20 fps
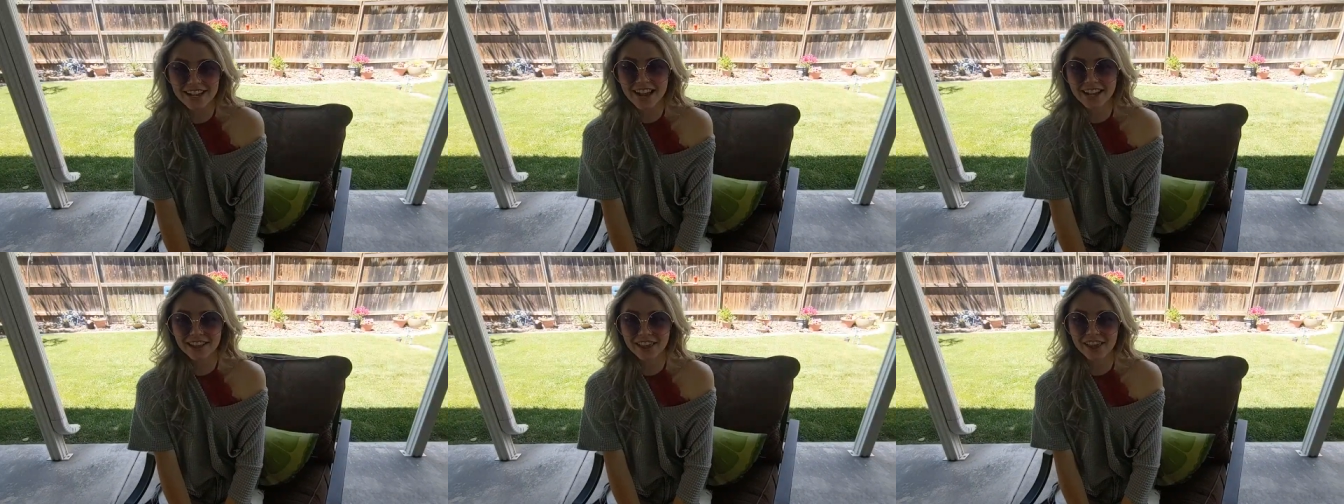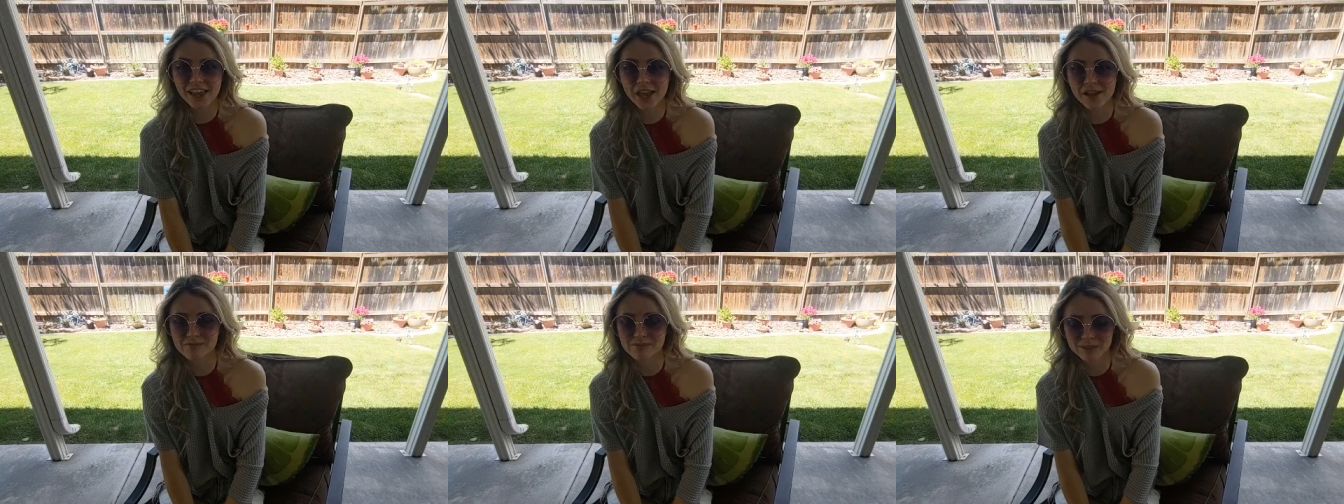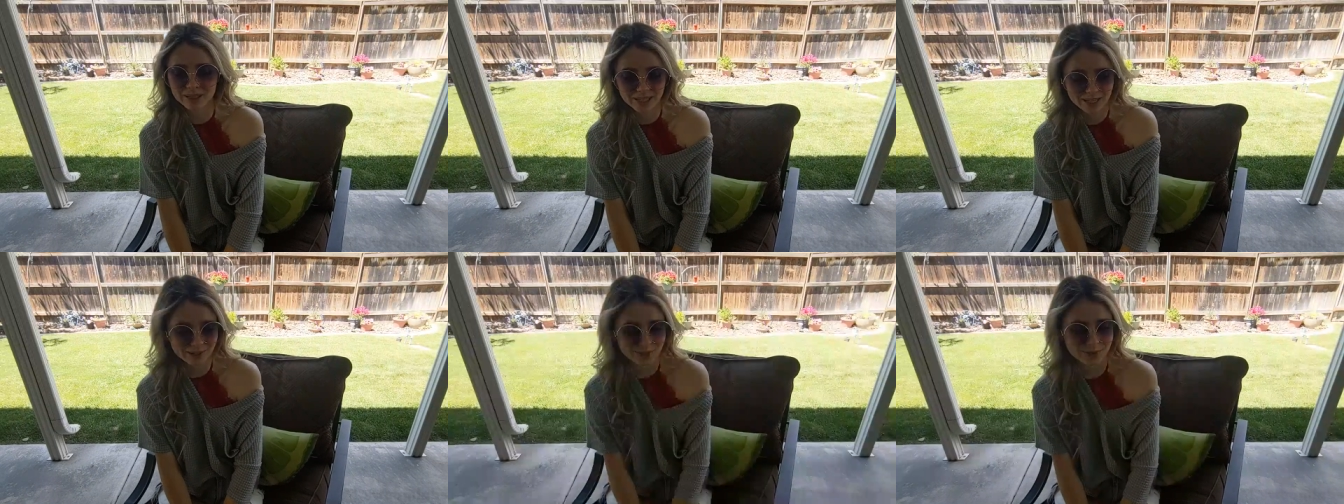exactly,
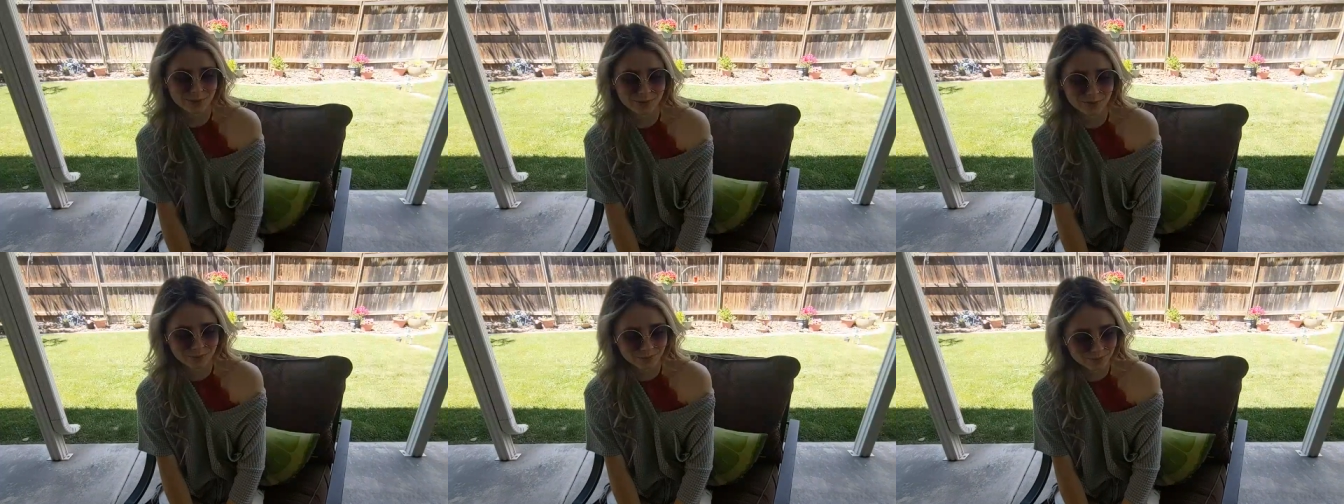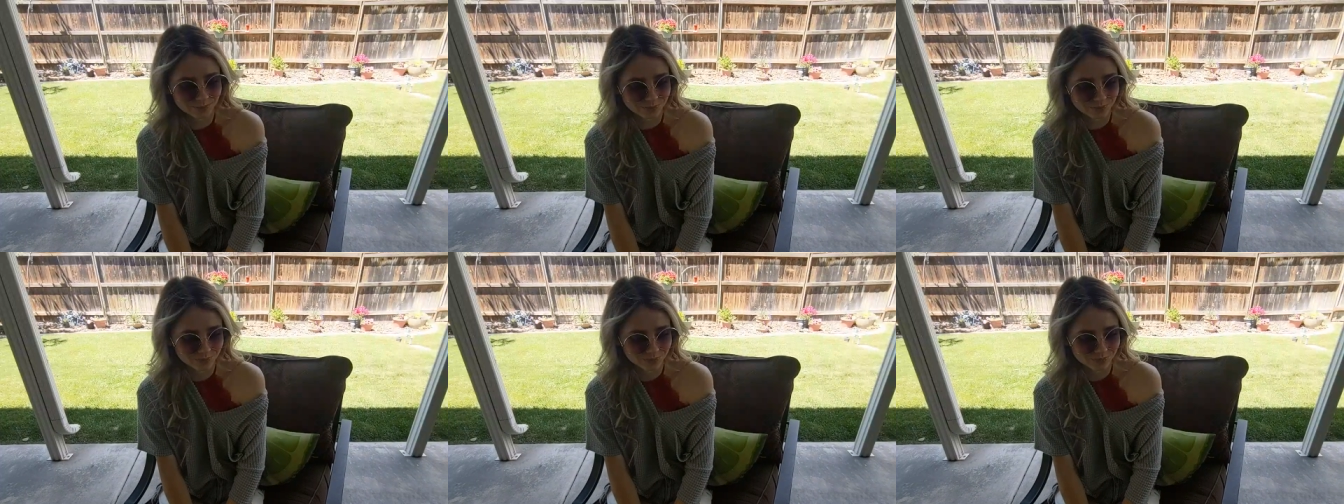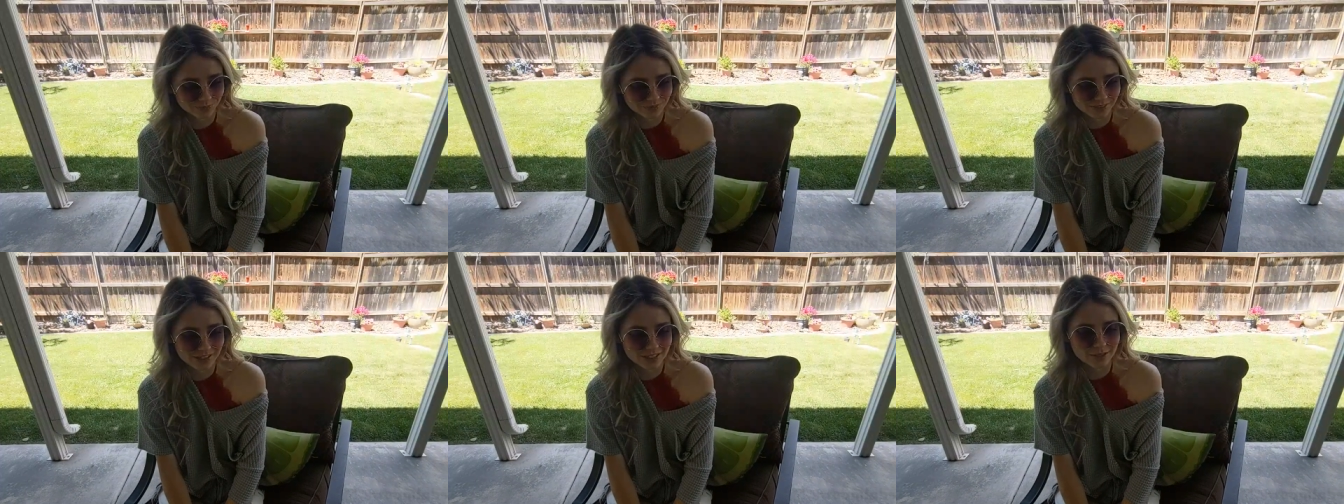ham potato.
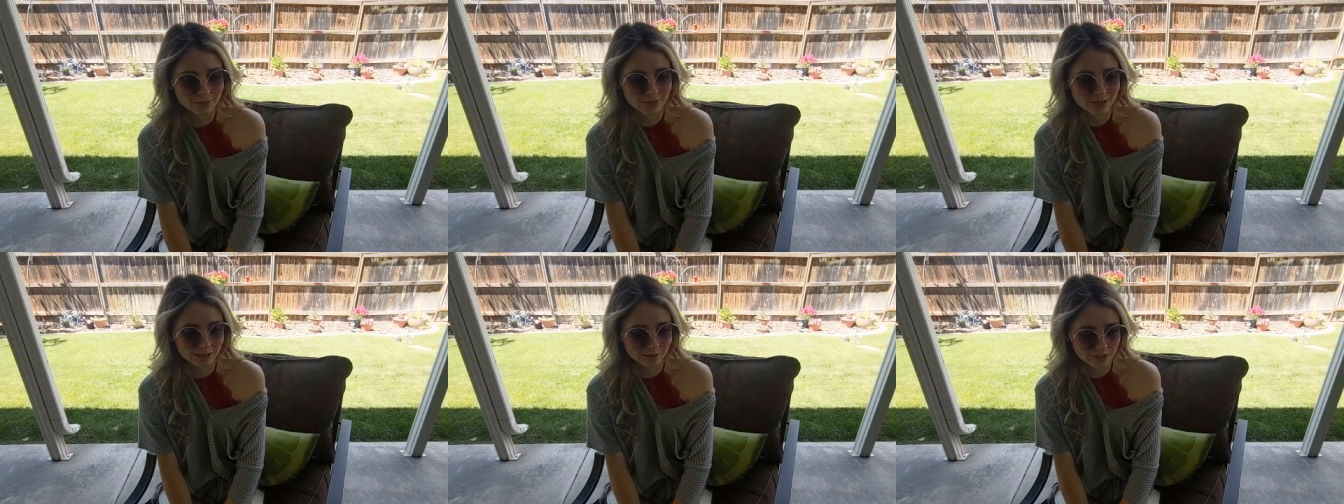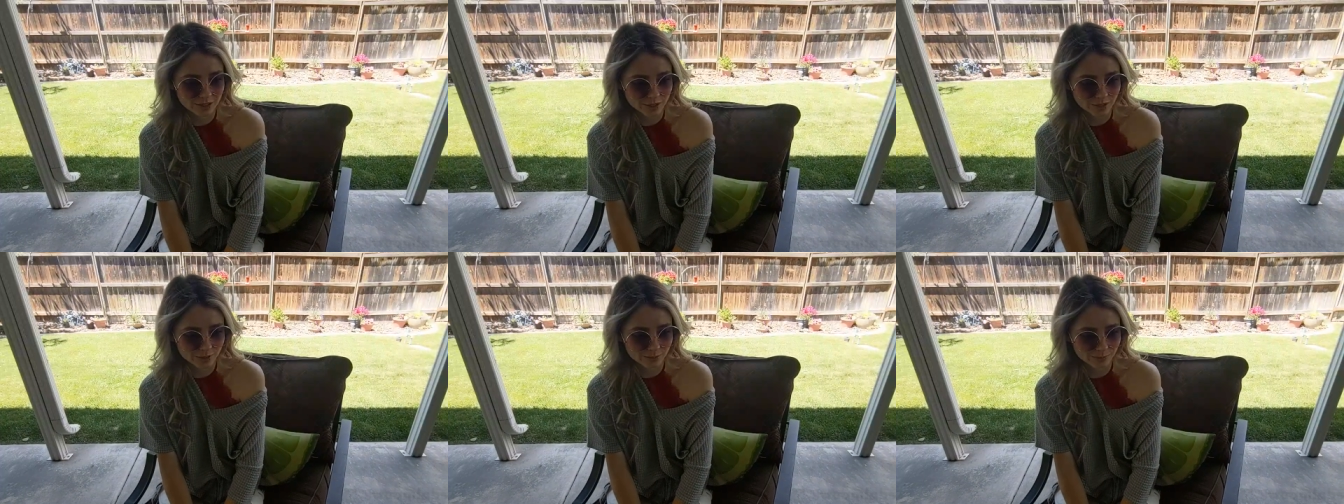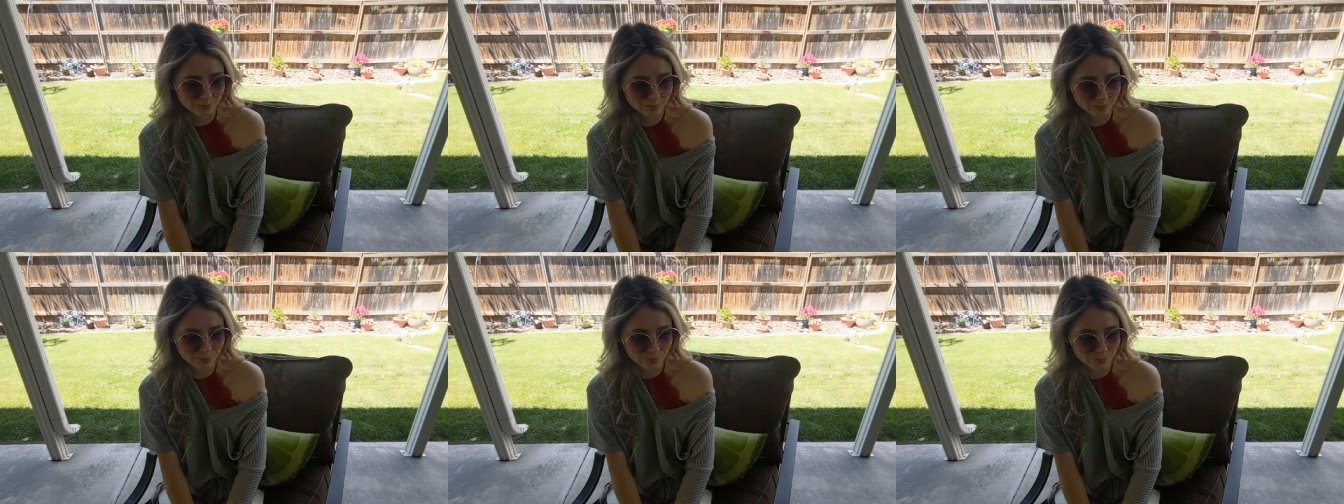That's the better question.